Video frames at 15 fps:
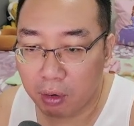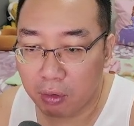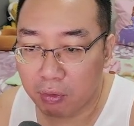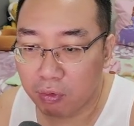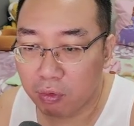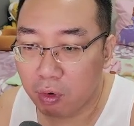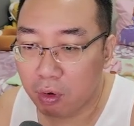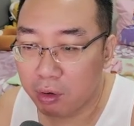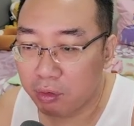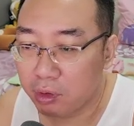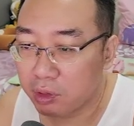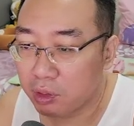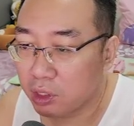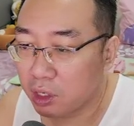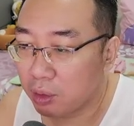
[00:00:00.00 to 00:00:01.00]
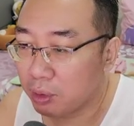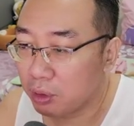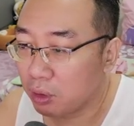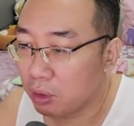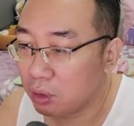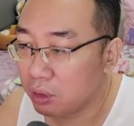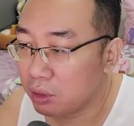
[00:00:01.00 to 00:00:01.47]
400 Singapore
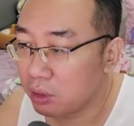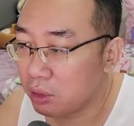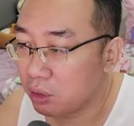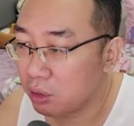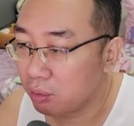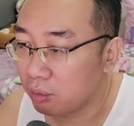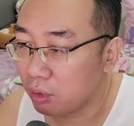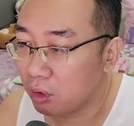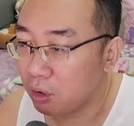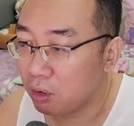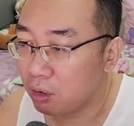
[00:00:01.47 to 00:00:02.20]
dollars or more,